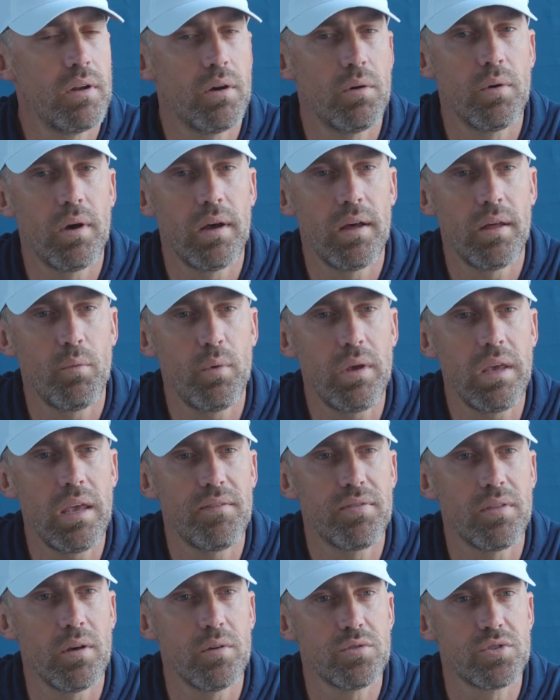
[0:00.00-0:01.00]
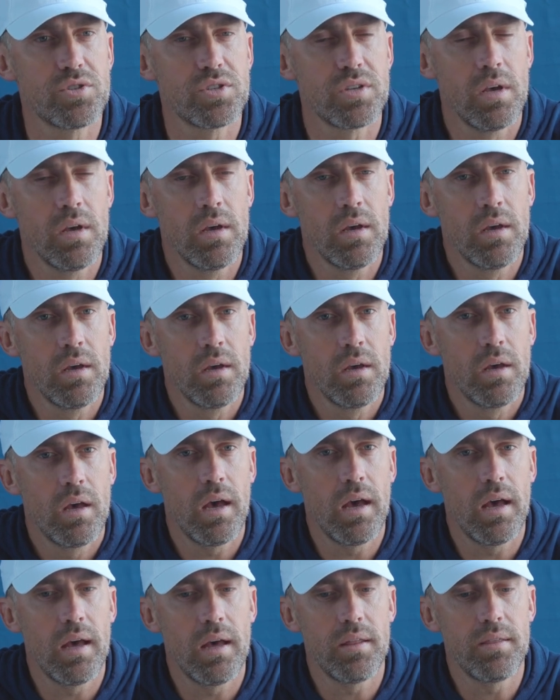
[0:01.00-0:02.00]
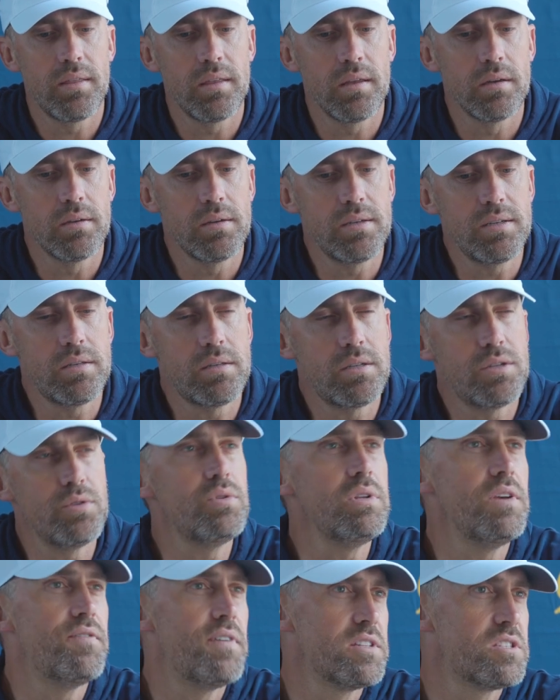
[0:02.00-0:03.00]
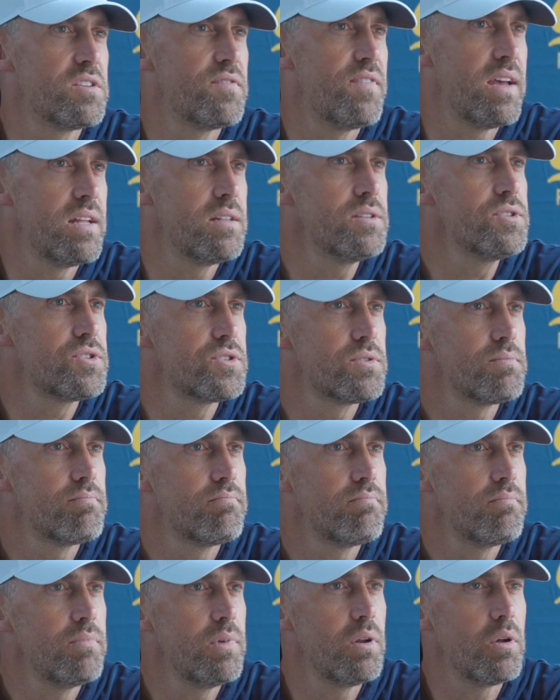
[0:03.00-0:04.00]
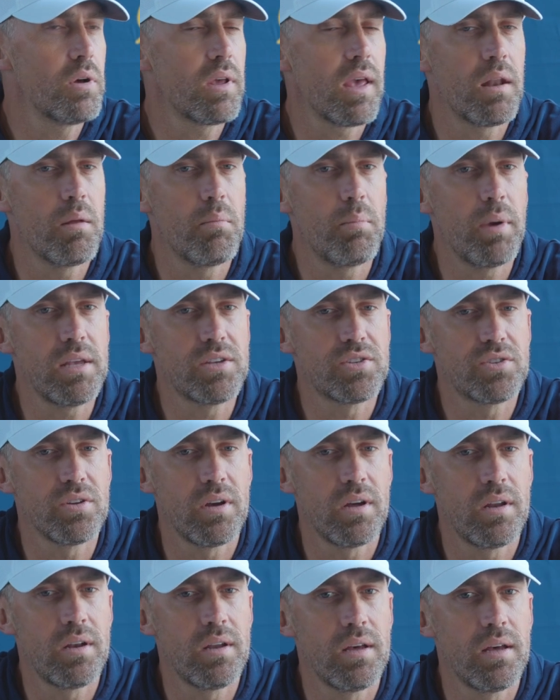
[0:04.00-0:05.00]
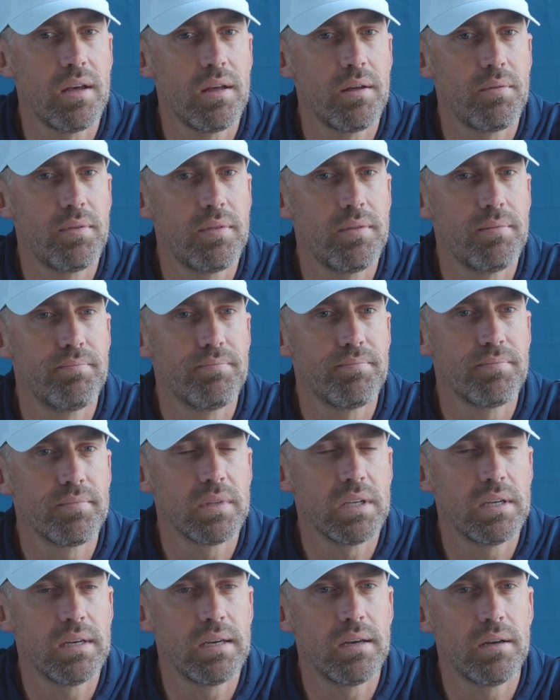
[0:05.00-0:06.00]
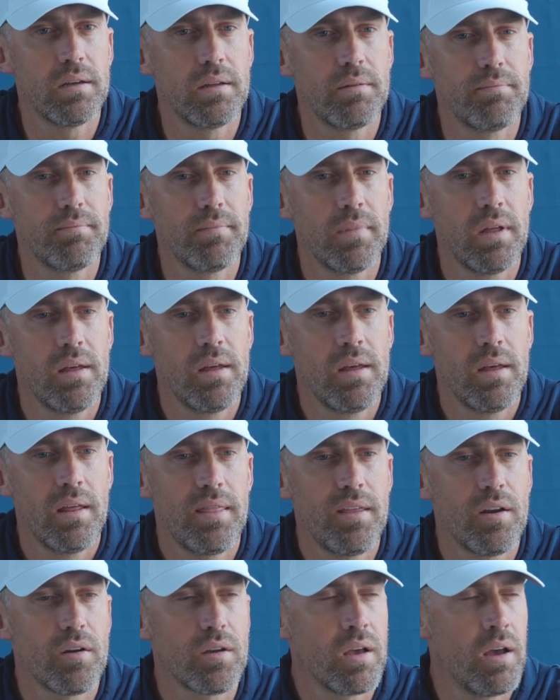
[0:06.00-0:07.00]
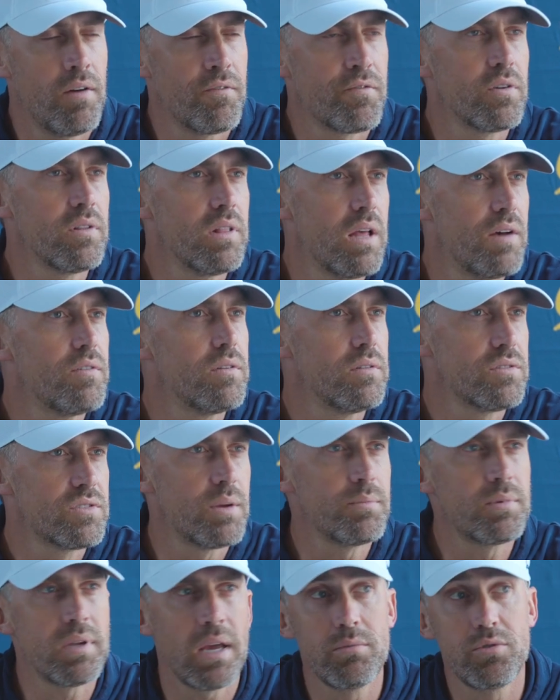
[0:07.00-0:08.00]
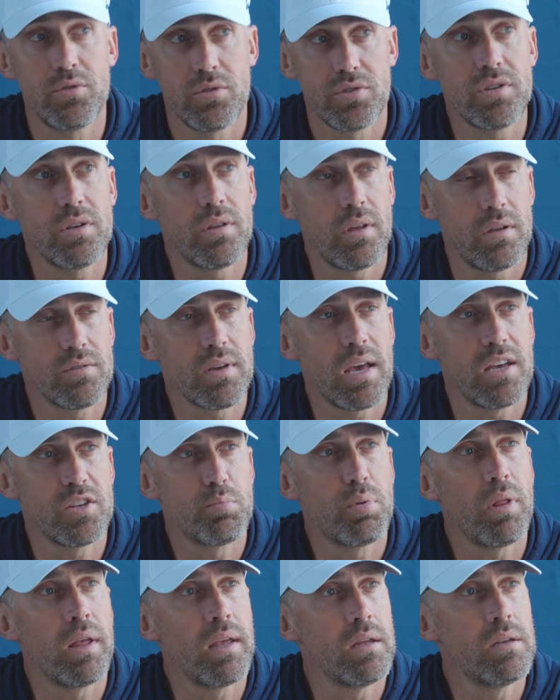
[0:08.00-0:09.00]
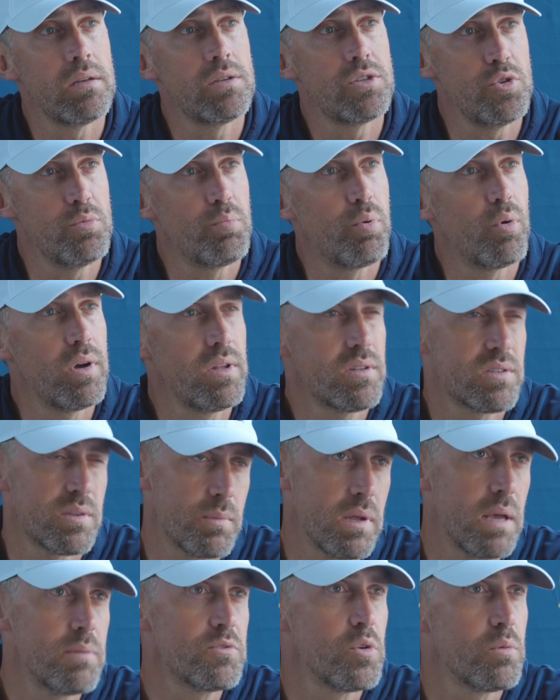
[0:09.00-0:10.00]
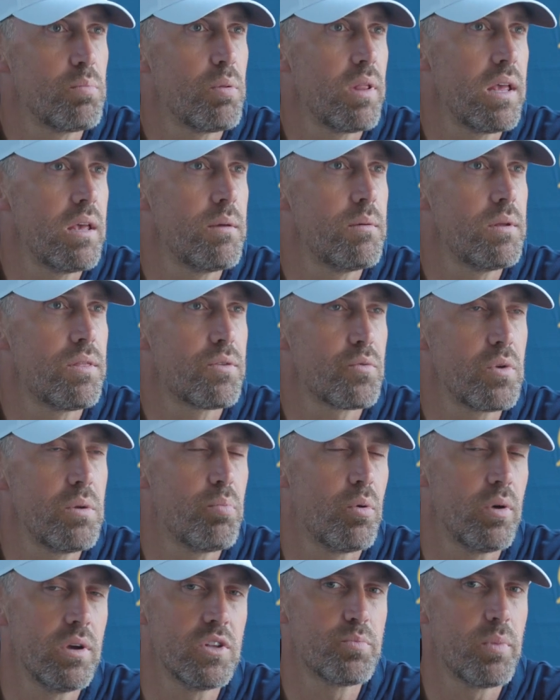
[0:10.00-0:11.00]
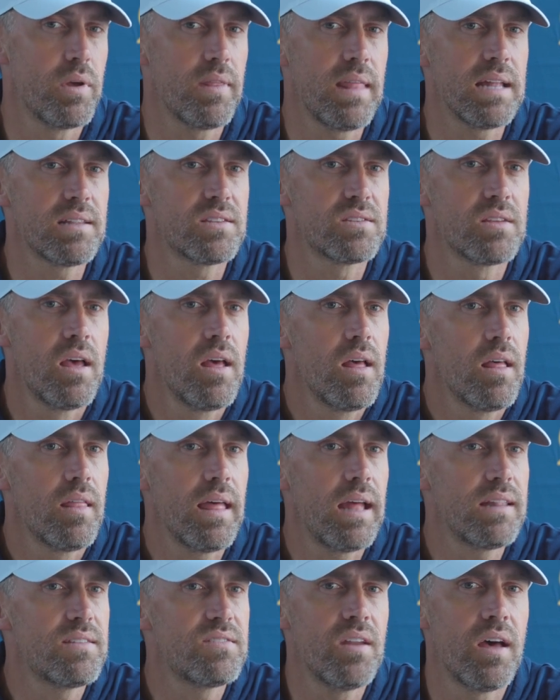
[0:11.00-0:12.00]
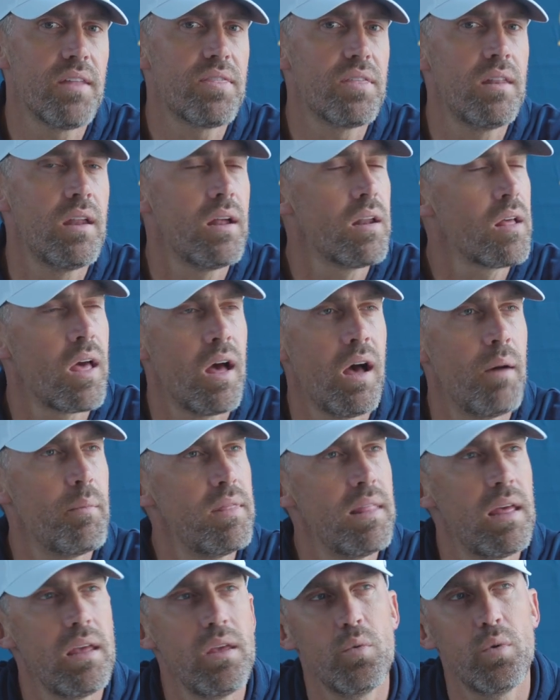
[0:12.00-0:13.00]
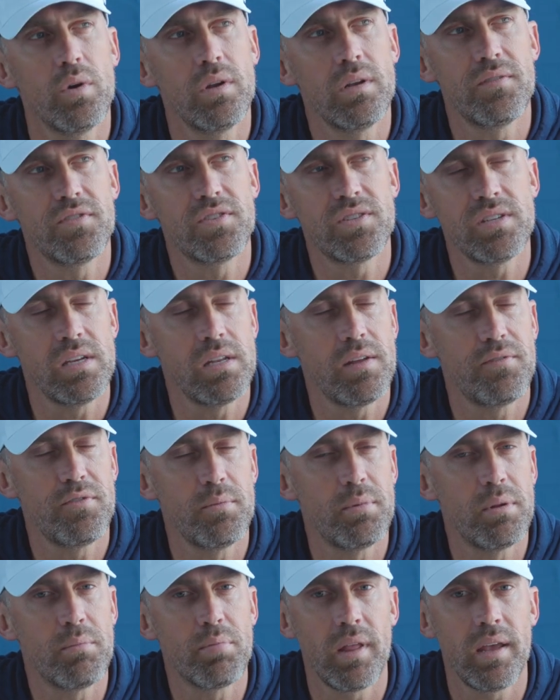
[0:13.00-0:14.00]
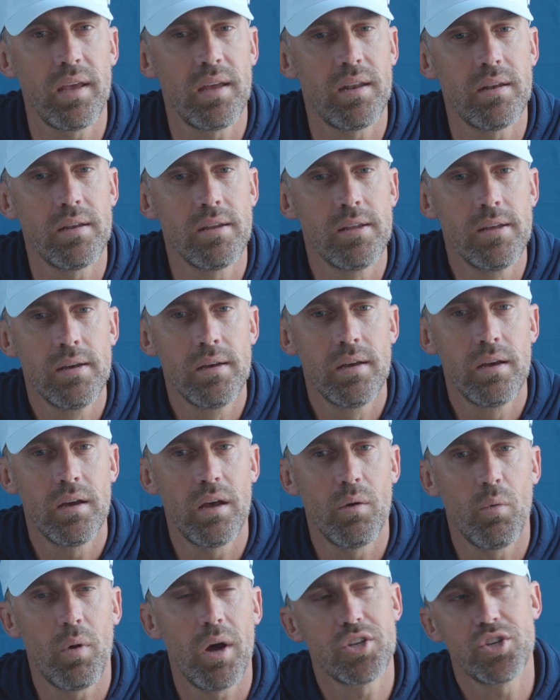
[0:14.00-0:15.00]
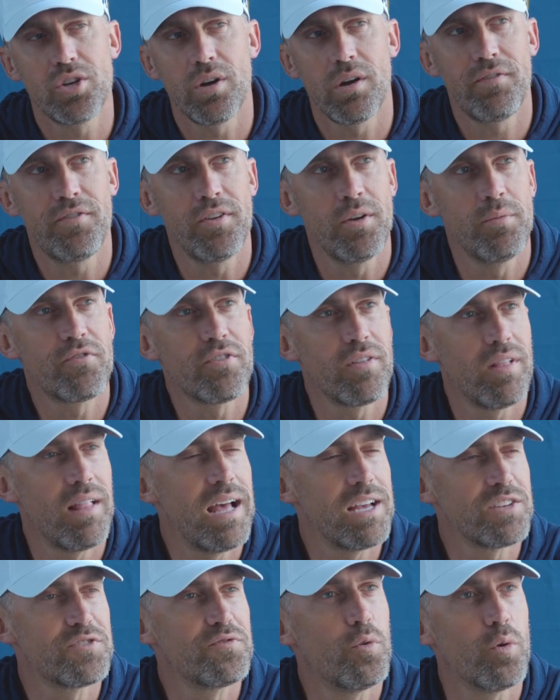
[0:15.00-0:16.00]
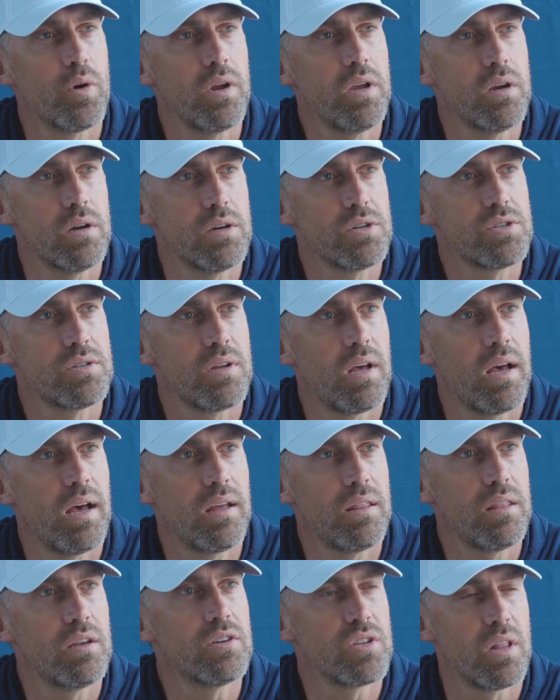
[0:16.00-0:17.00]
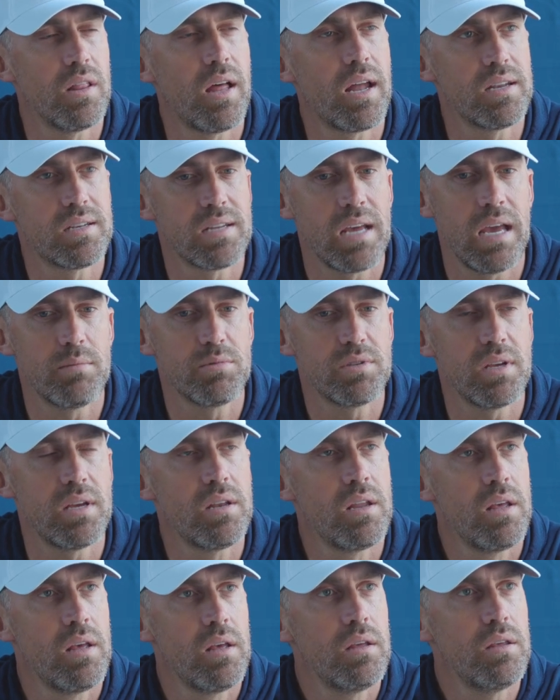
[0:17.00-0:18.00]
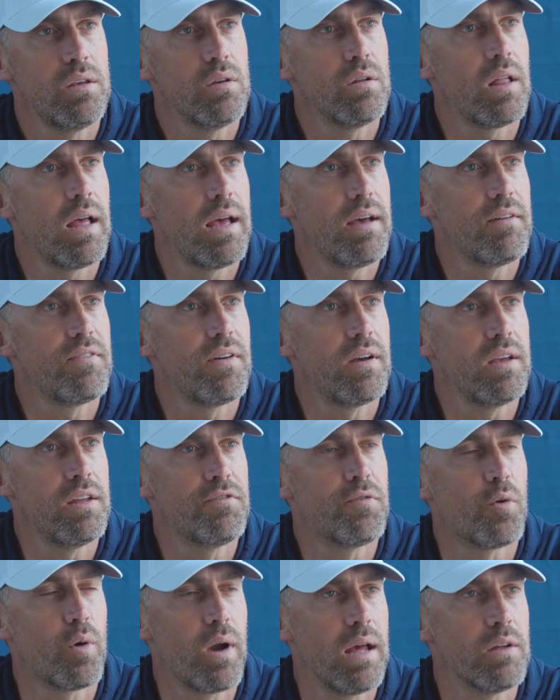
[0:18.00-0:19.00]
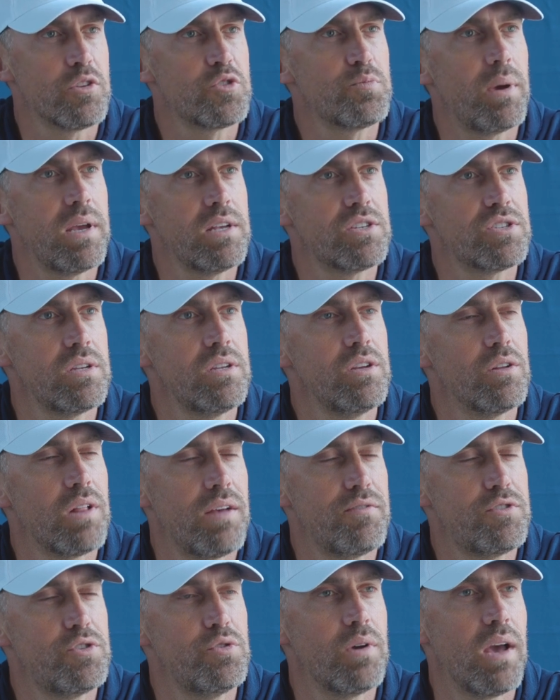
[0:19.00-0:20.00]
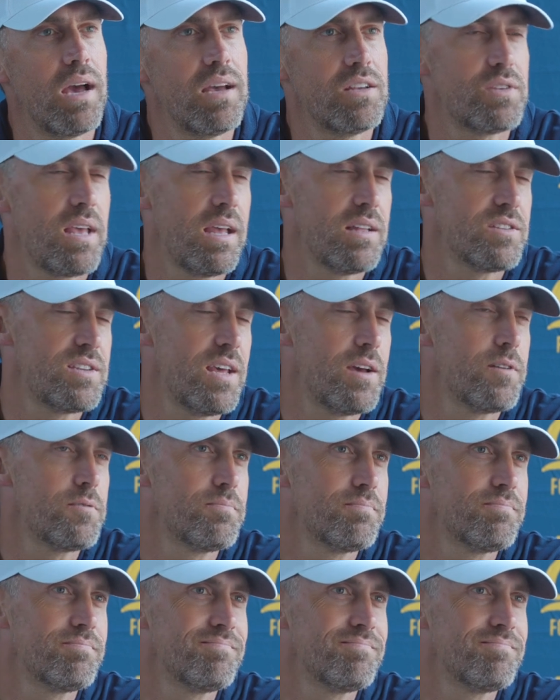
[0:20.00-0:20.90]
You know, we give those the two defensive ends, you know, kind of based on their comfort level. Sometimes you'll see those guys play in 2 points. Sometimes you'll play them in 3 points. But that's nothing uncommon that you wouldn't have seen if you've been playing, watching our film for the last 4 years. There's a lot of times that you'll have in 4 down space, and you'll have two guys hands down.